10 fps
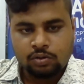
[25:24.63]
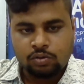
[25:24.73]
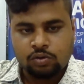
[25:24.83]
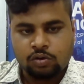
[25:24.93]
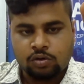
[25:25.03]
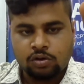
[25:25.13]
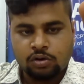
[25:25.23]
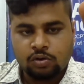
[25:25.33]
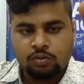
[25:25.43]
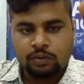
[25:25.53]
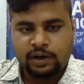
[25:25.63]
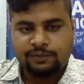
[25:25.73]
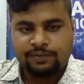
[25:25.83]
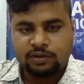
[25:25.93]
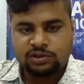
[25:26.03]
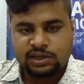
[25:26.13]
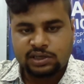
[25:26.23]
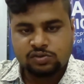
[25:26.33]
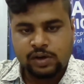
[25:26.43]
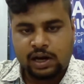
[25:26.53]
look wait a few
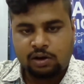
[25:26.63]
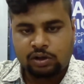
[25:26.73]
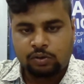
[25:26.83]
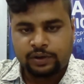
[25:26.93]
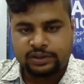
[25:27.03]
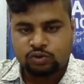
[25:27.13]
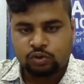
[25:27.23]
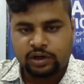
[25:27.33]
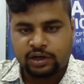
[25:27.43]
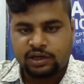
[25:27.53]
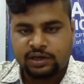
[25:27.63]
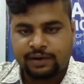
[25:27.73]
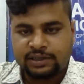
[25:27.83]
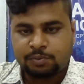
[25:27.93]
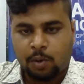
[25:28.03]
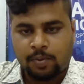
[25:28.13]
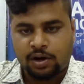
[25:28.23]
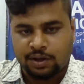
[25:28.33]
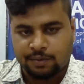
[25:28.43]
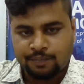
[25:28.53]
seconds to allow the OS to detect the device
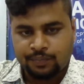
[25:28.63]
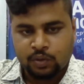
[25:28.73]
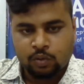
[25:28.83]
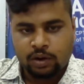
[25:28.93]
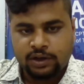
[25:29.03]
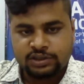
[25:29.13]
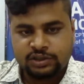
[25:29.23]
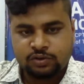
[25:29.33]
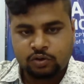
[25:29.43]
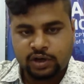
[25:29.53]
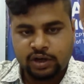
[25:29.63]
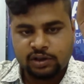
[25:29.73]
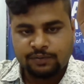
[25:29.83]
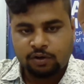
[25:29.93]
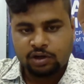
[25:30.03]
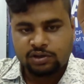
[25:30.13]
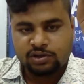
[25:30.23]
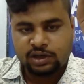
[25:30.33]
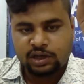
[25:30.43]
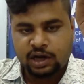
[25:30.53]
properly. What is it waiting? For the
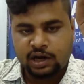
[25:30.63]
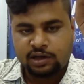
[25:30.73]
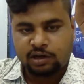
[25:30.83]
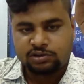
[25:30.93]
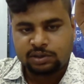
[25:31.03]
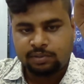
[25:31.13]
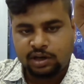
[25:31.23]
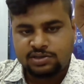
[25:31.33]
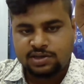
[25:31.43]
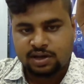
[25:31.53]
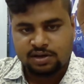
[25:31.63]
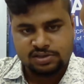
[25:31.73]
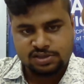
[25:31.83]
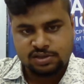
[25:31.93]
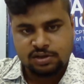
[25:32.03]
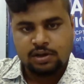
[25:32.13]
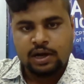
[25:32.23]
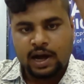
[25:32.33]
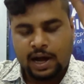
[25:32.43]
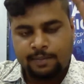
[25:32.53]
3,000 milliseconds.
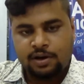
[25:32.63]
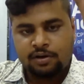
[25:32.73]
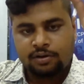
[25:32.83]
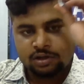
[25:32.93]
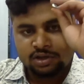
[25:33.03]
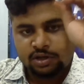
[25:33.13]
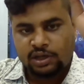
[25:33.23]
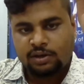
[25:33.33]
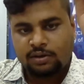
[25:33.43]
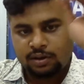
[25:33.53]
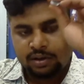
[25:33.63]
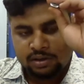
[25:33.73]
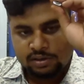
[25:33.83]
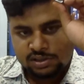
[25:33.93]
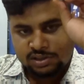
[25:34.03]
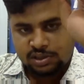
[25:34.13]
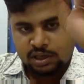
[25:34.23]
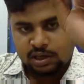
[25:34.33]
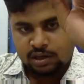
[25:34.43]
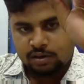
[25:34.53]
I mean the 3
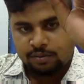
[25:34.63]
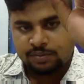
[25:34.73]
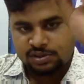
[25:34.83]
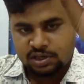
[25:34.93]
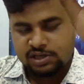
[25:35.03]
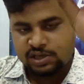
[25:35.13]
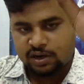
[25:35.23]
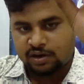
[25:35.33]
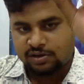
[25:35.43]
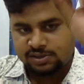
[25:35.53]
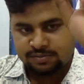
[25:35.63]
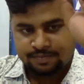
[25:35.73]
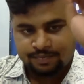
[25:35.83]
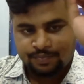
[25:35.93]
seconds.